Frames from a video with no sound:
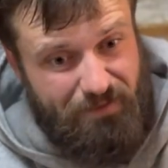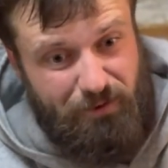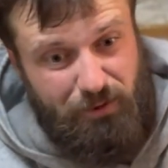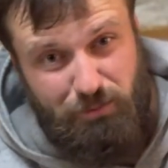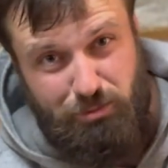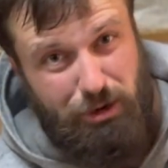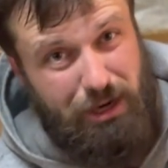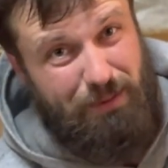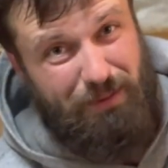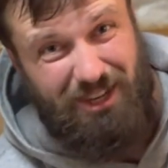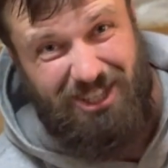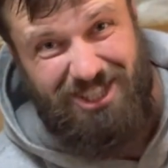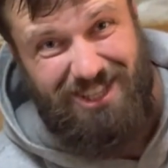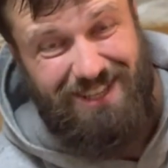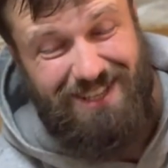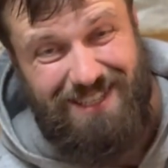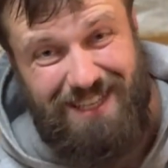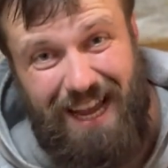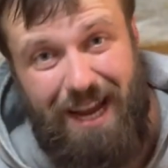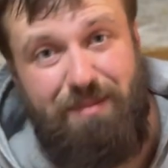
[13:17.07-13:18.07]
for pretty much the
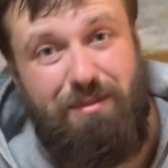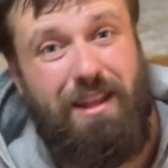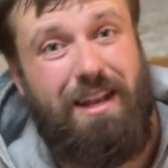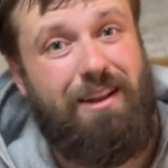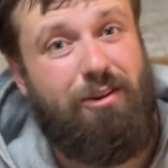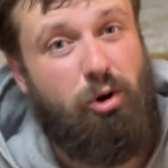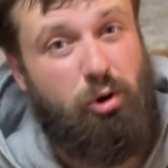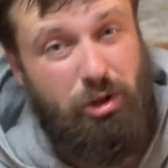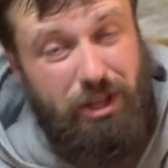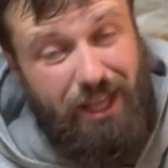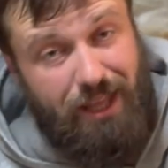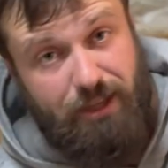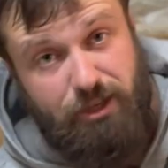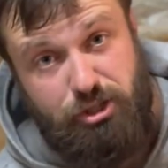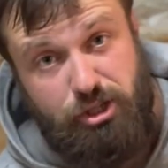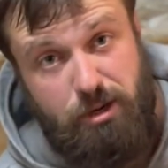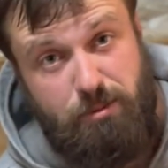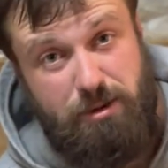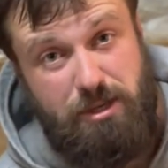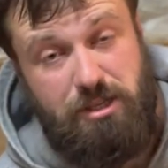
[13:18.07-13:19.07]
same that all the other
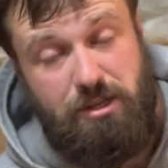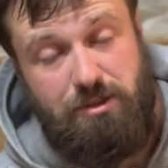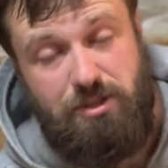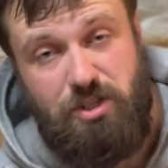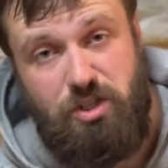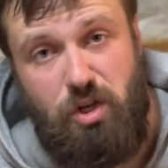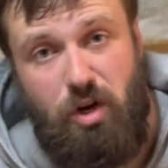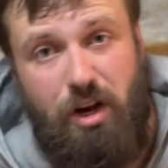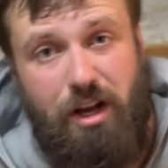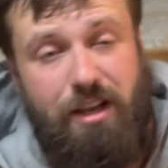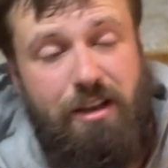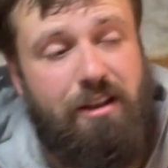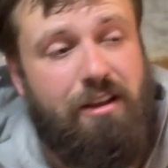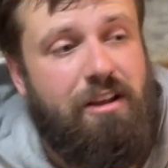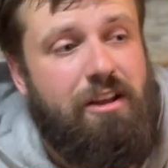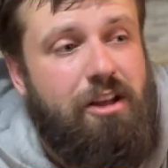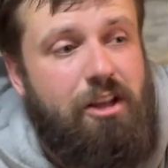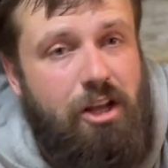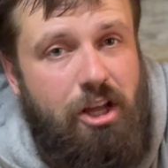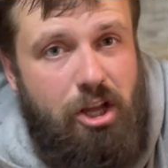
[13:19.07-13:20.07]
chippies on site
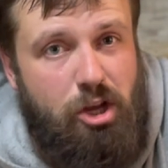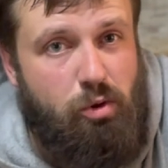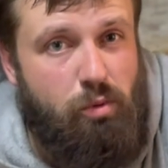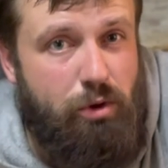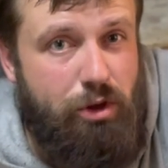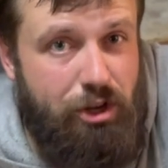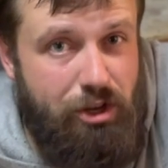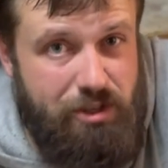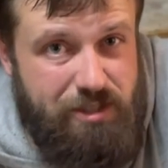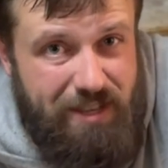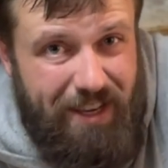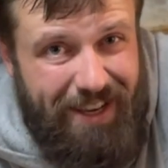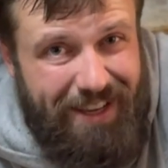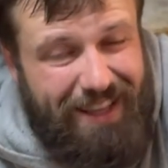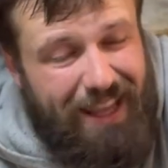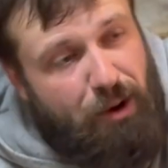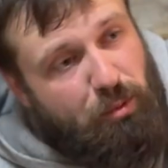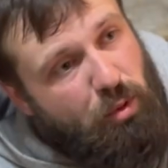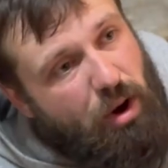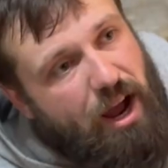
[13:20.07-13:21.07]
were using, and
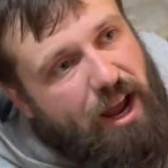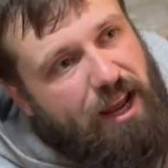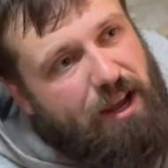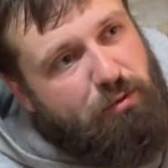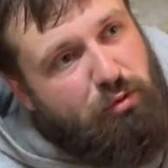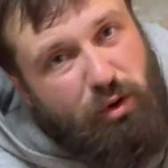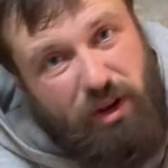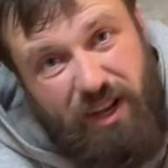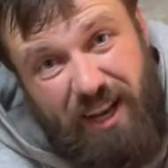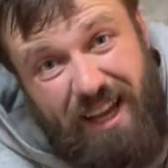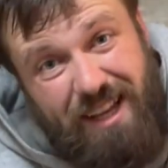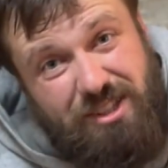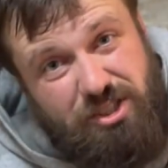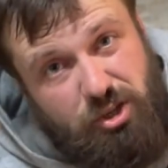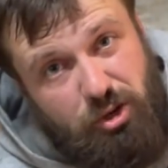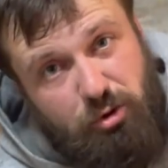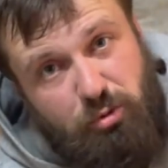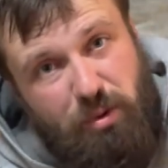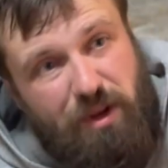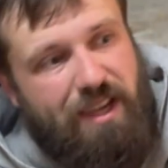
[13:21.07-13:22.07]
that way if we need
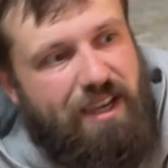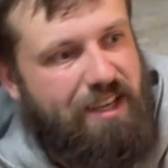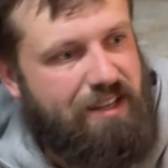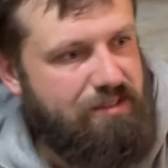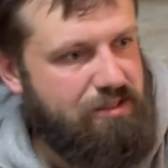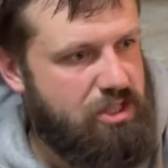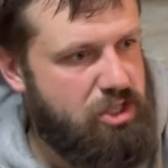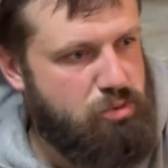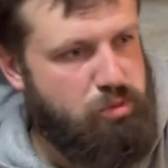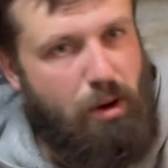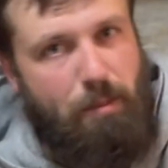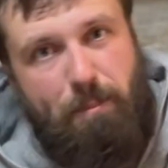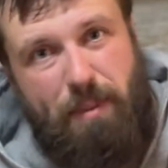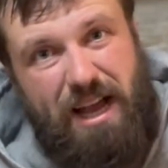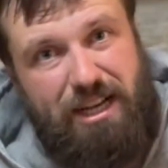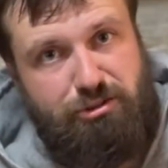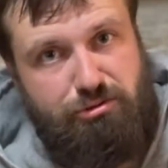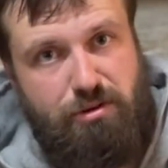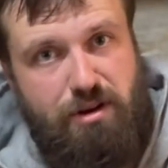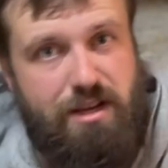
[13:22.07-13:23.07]
to, we can swap
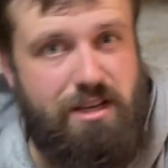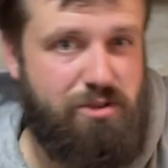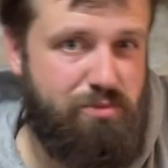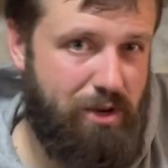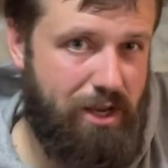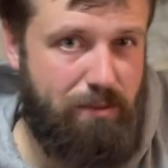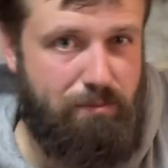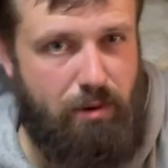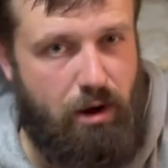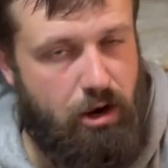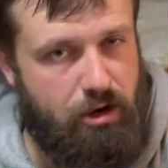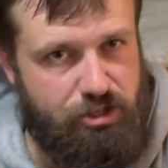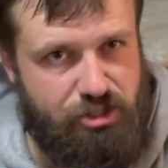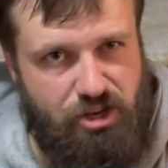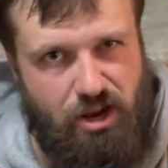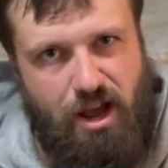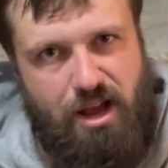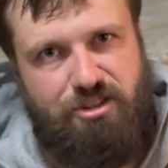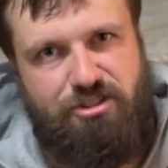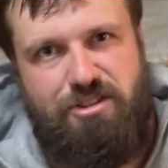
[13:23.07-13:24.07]
batteries, we can borrow
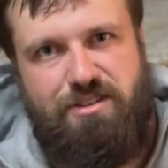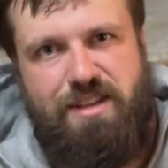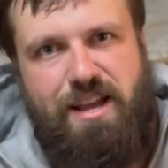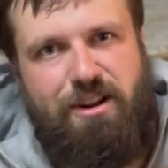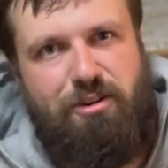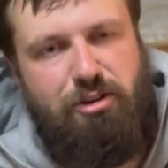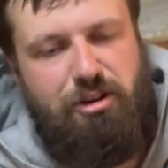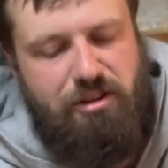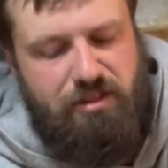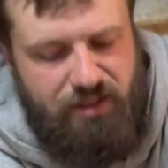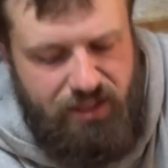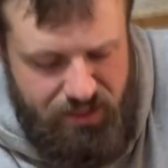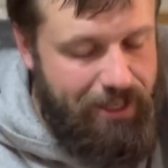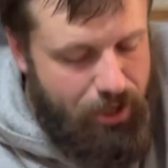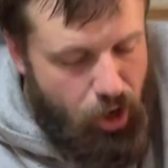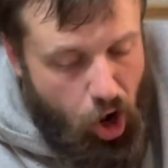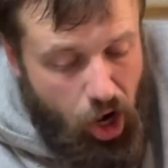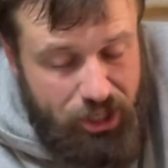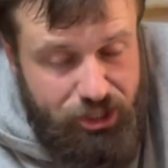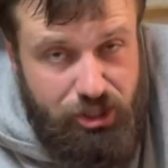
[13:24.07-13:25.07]
chargers, that kind of thing.
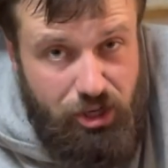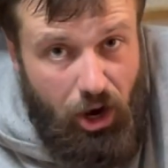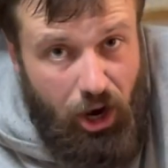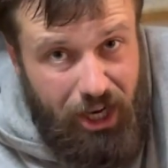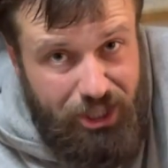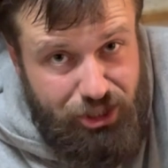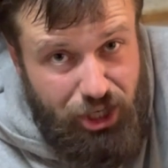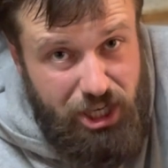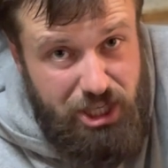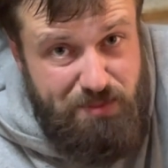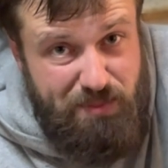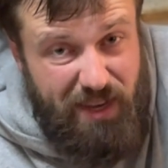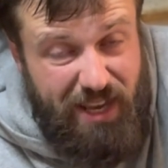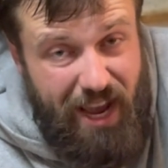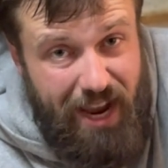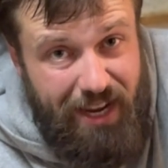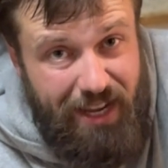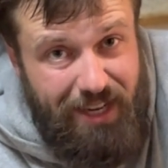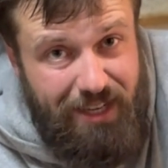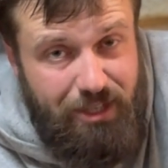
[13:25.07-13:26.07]
I chose
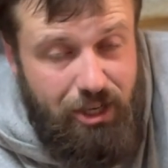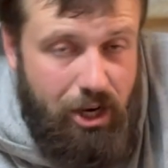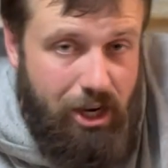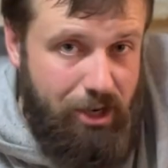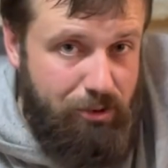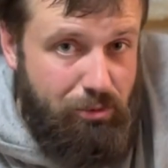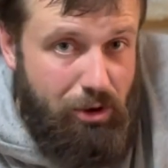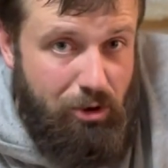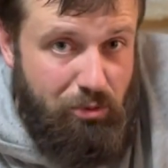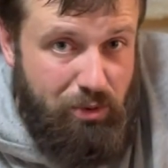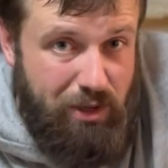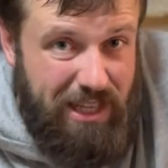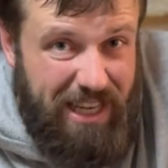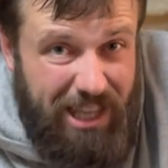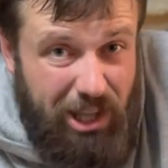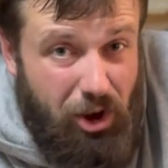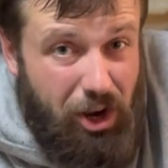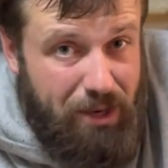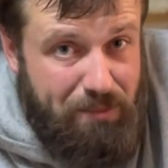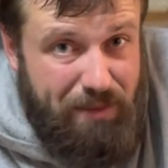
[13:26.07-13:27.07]
Makita. I really like